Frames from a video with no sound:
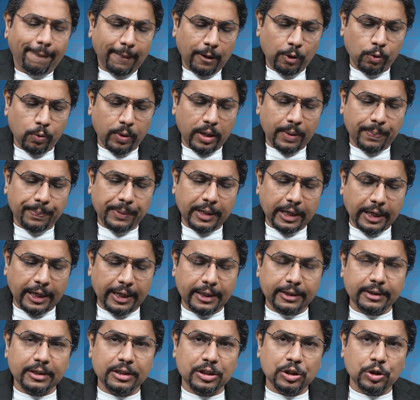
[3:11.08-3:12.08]
who are
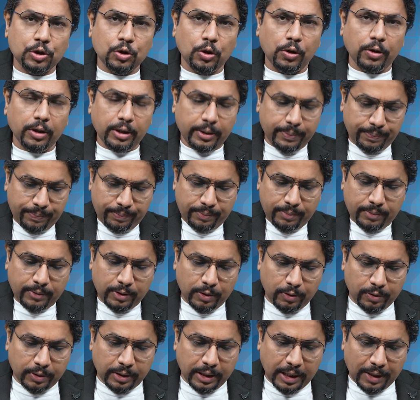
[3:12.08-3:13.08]
behind the stall,
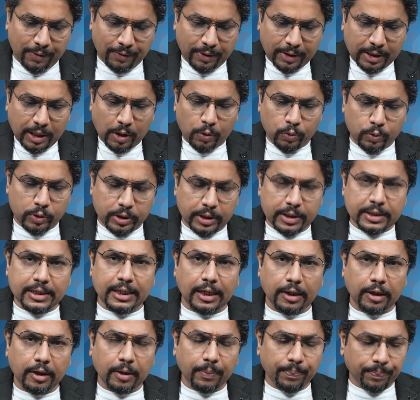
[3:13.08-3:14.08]
they have a counter
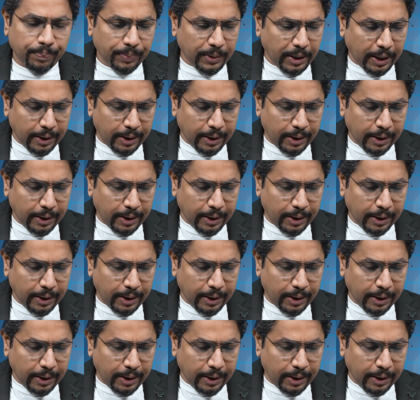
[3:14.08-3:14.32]
set up